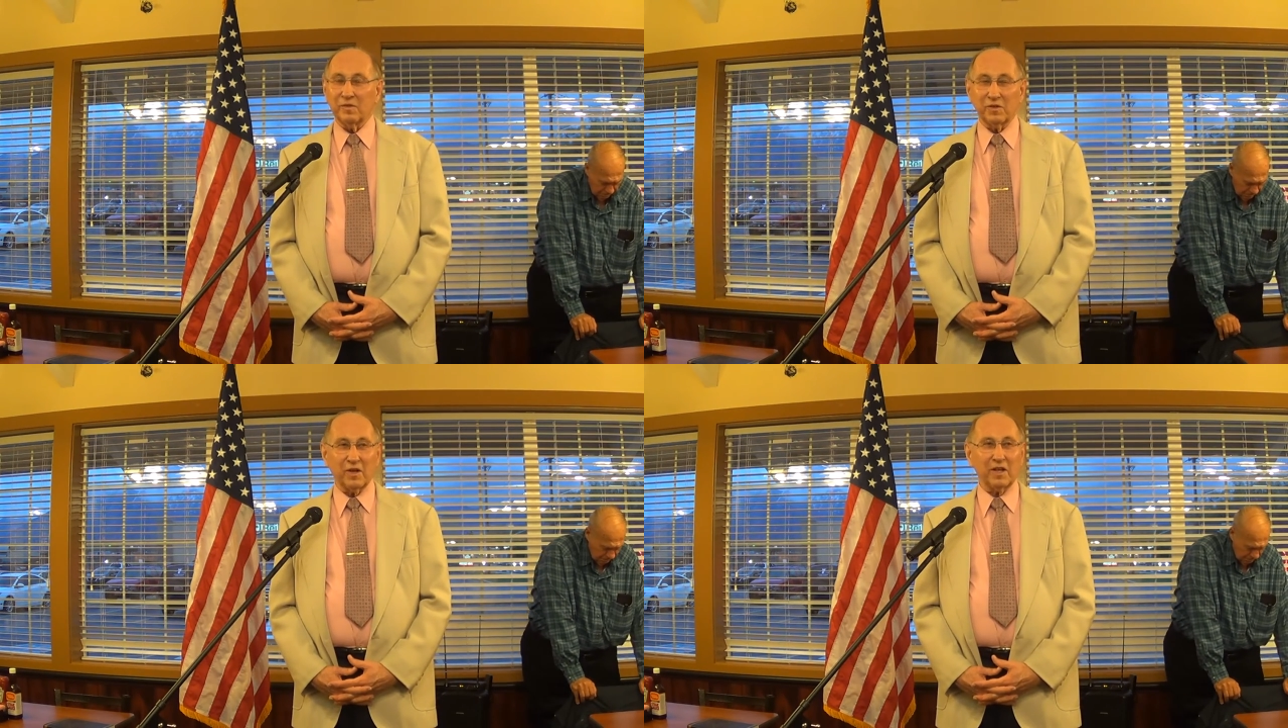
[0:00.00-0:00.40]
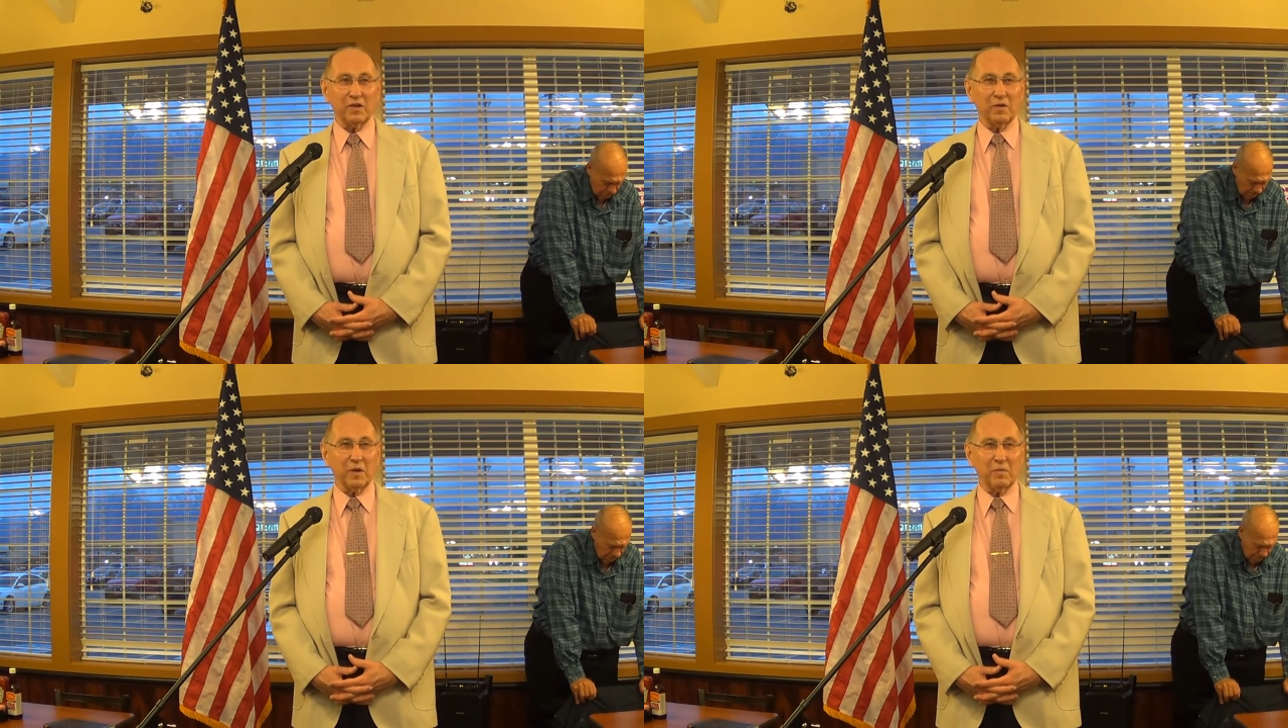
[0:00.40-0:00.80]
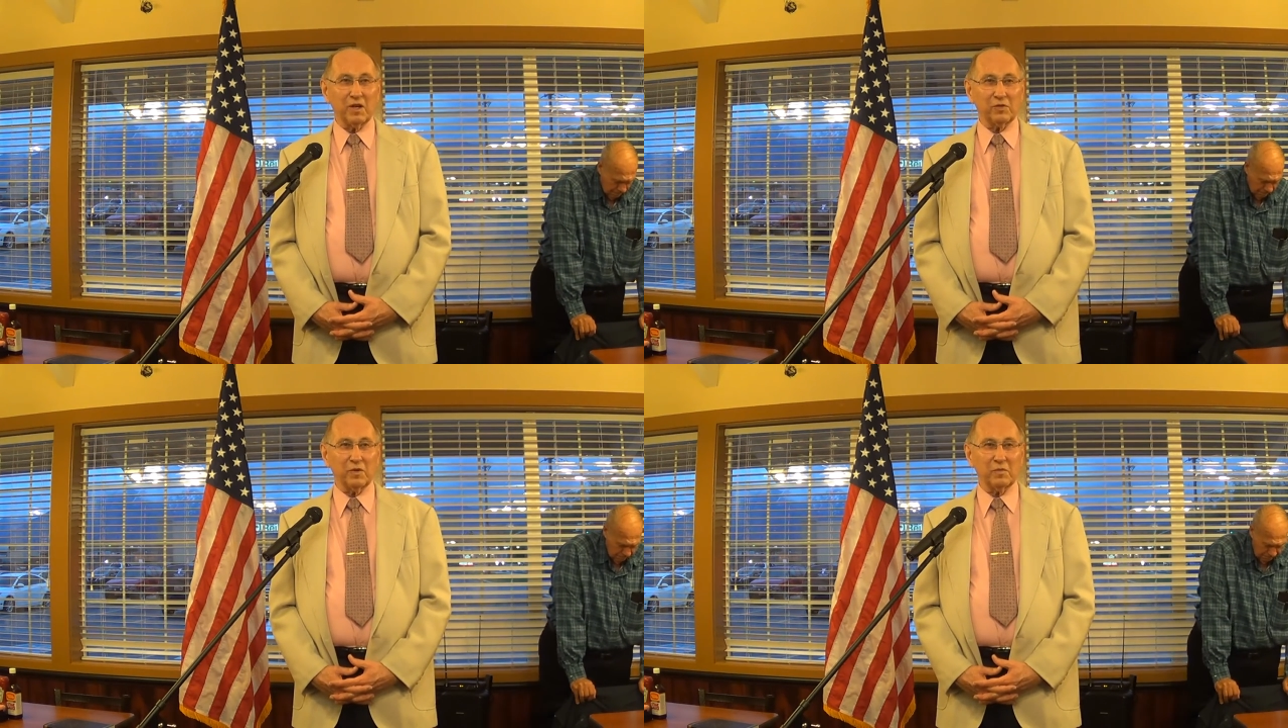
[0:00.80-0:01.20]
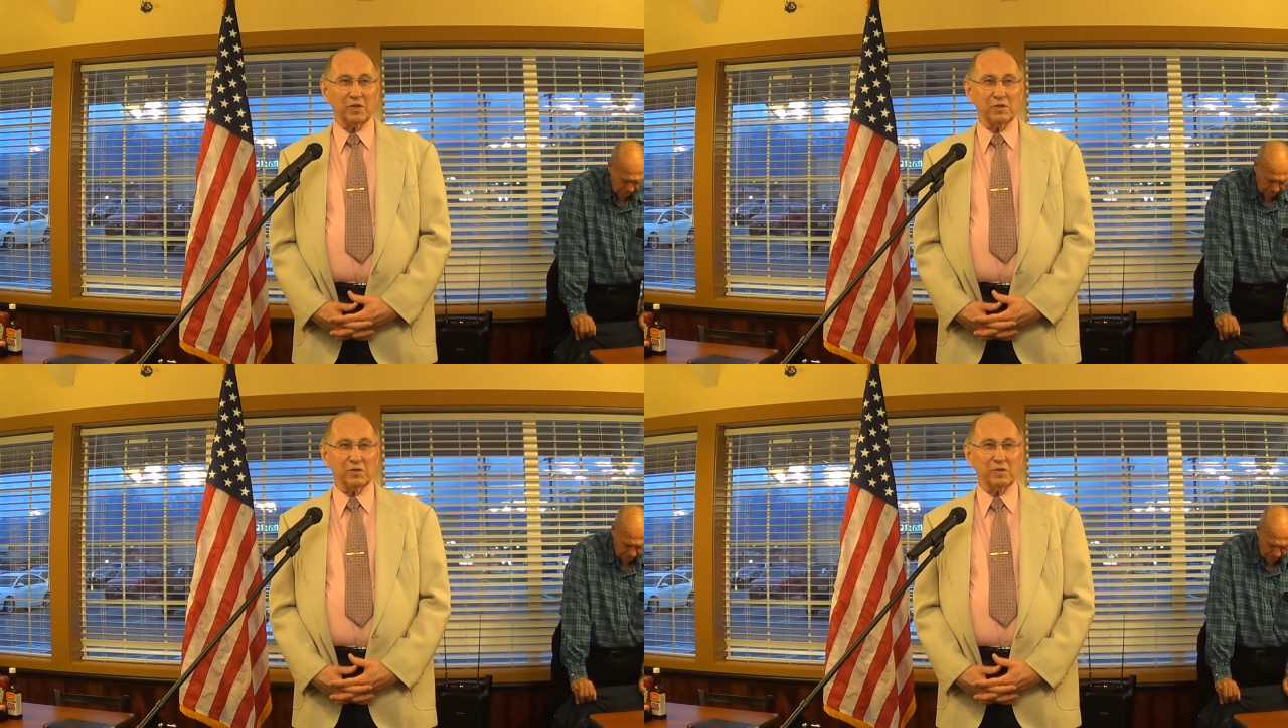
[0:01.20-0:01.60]
We try to do our best when we
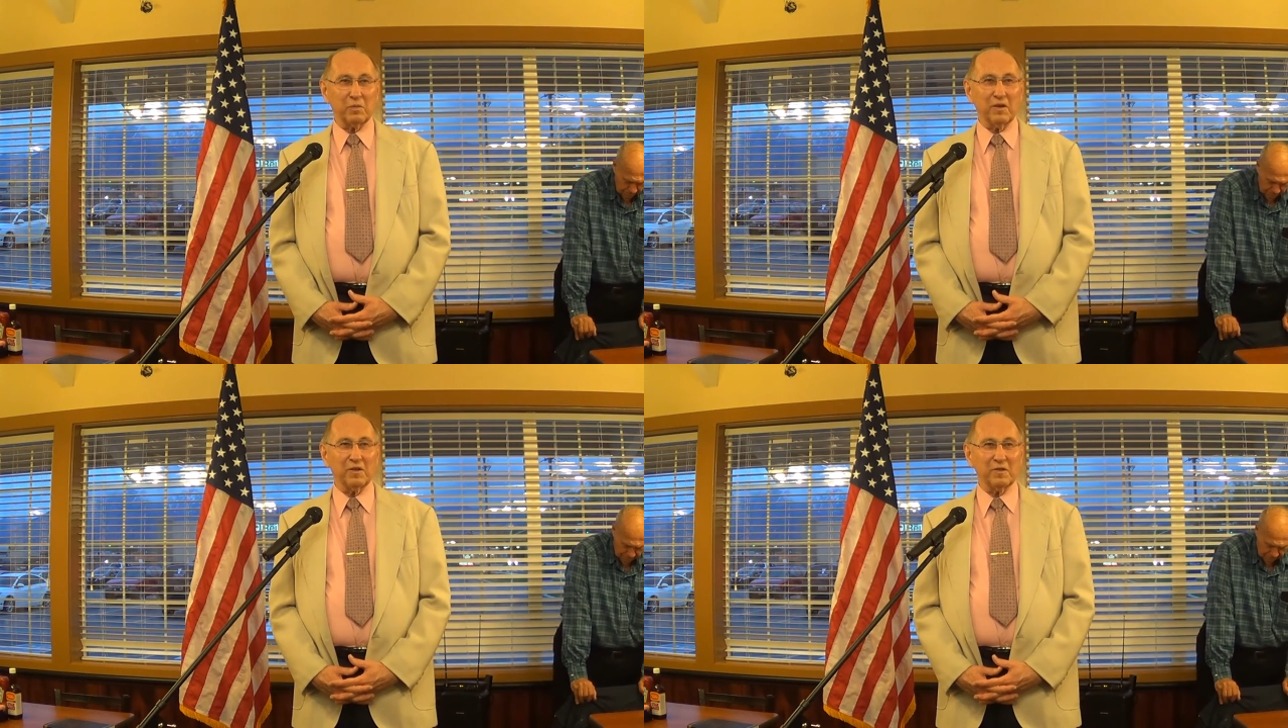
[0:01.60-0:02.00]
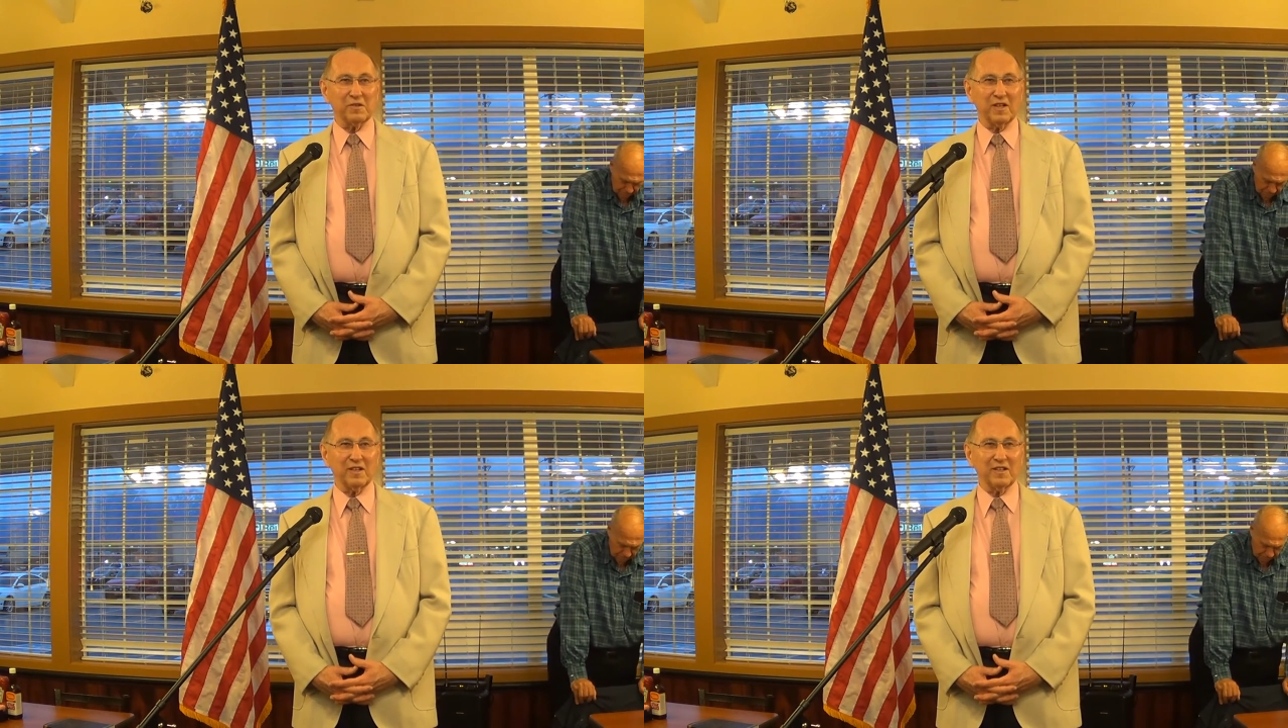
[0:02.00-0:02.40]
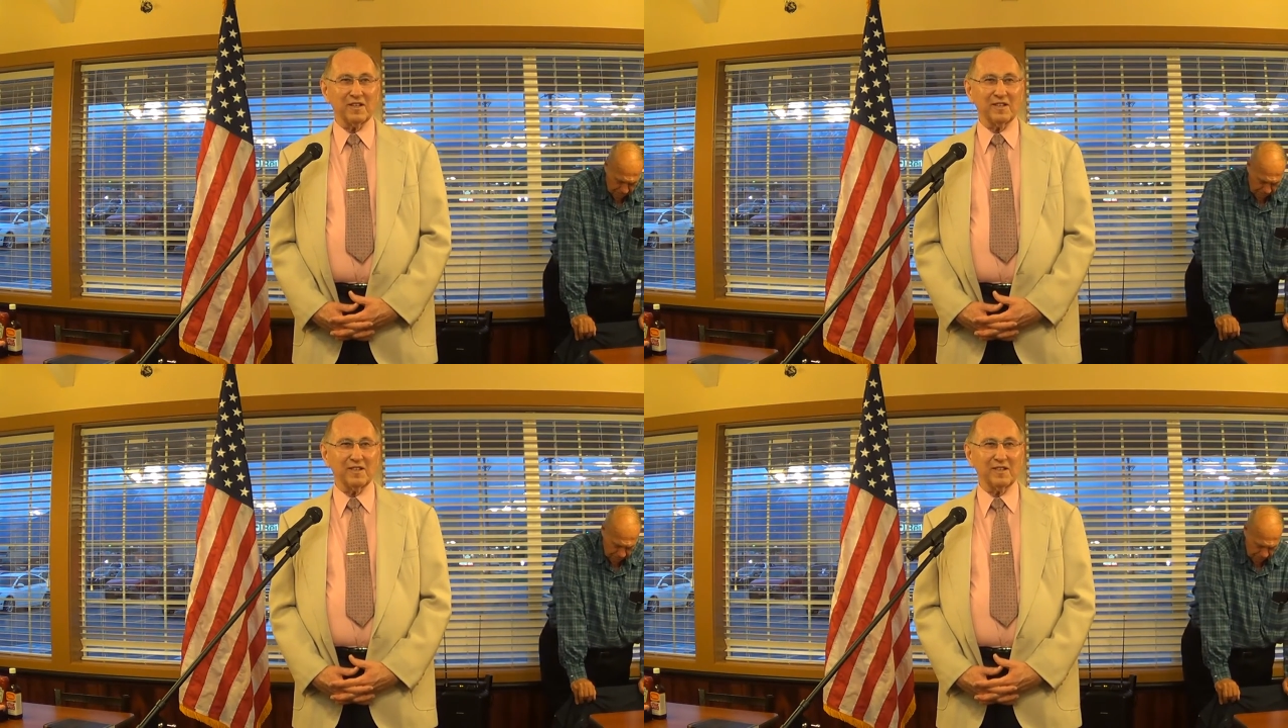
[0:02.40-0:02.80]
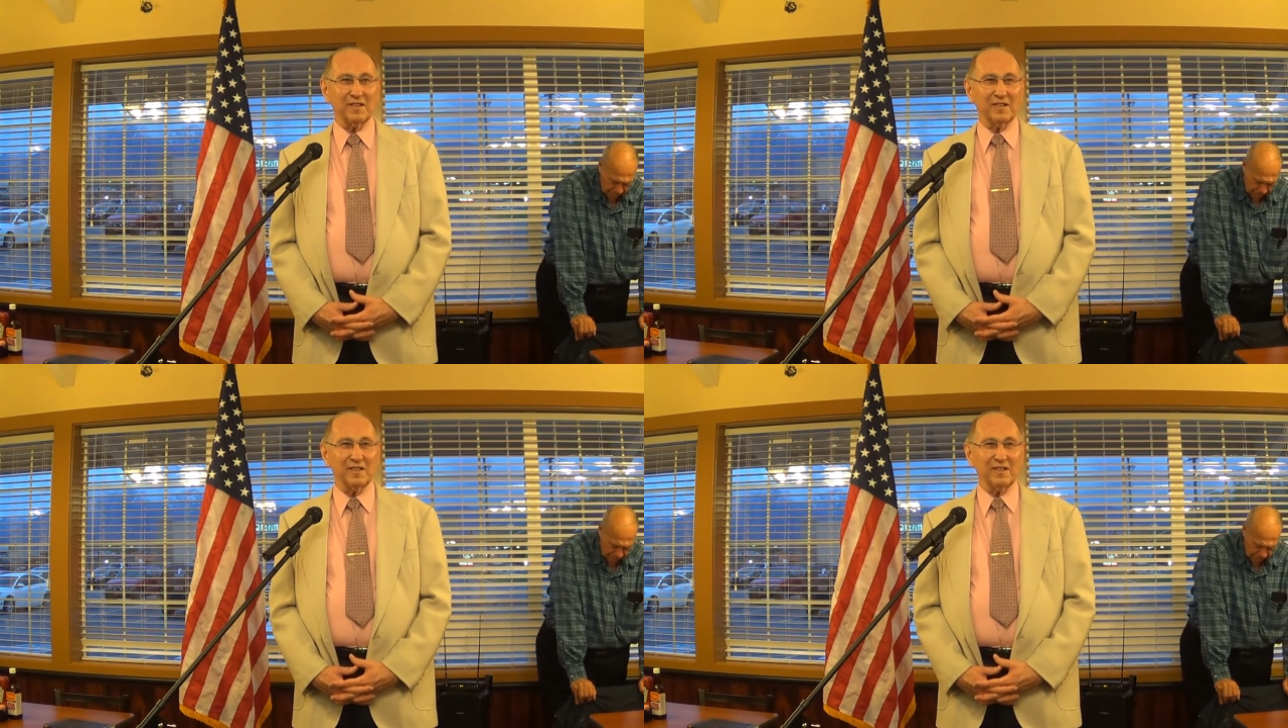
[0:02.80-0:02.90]
choose our partners down here,